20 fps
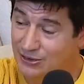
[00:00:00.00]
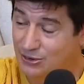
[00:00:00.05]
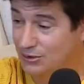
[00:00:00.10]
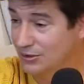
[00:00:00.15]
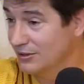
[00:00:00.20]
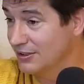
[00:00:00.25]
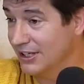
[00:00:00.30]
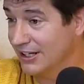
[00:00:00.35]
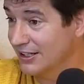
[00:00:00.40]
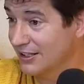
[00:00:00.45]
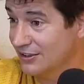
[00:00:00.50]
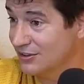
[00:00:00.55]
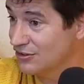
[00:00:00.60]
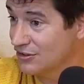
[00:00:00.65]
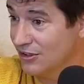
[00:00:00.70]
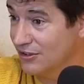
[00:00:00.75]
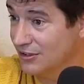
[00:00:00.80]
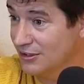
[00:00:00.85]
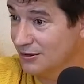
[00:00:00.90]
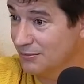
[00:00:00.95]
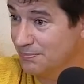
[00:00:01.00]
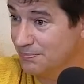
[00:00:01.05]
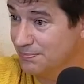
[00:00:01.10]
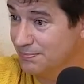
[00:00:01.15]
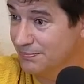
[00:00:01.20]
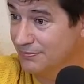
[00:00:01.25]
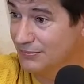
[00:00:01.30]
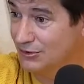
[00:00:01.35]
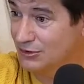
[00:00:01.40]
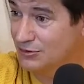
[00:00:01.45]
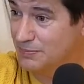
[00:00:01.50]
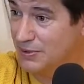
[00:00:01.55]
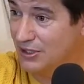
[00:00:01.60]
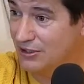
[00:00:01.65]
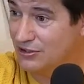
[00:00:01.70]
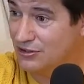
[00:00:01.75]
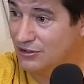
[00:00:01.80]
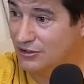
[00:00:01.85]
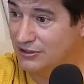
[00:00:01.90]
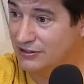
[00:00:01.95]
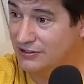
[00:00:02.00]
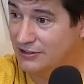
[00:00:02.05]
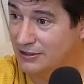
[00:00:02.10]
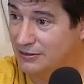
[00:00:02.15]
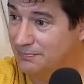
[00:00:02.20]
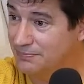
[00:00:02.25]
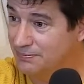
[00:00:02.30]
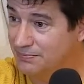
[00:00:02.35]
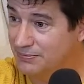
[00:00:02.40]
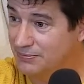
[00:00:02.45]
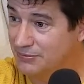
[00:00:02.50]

Or like a shirt and a pair of shorts and a